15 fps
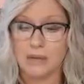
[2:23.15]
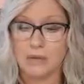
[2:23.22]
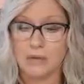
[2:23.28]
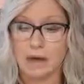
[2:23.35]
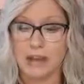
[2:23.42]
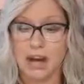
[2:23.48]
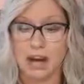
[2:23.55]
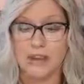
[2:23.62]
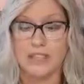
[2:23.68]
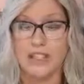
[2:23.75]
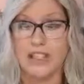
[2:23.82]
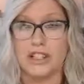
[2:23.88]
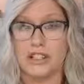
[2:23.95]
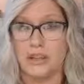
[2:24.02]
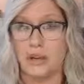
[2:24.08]
we
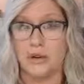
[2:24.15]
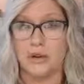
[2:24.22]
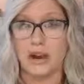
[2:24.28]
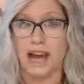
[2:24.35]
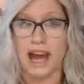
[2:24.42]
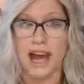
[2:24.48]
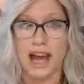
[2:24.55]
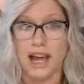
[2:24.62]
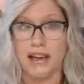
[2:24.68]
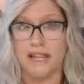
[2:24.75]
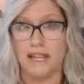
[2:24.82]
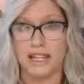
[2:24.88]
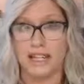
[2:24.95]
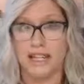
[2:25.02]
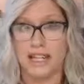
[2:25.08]
often don't
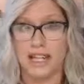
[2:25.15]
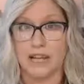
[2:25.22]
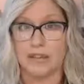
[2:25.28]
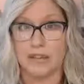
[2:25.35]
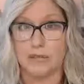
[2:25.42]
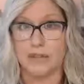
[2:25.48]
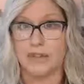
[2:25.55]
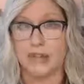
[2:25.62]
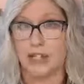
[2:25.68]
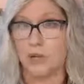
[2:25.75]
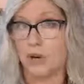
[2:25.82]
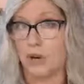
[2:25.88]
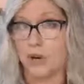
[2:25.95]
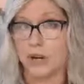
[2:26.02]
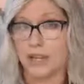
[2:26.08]
have anything we're moving
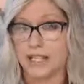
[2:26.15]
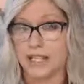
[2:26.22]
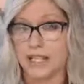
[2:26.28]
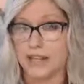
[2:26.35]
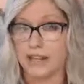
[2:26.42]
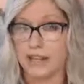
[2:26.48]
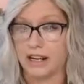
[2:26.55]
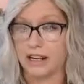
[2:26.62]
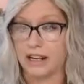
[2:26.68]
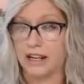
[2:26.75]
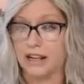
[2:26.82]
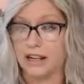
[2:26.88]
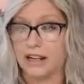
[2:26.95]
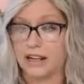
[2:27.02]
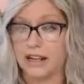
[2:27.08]
towards, nothing
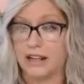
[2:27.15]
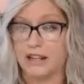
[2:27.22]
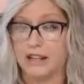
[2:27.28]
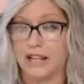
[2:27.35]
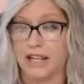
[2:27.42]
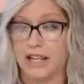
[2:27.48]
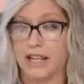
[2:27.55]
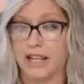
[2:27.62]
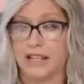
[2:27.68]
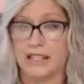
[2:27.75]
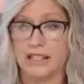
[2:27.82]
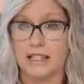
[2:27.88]
that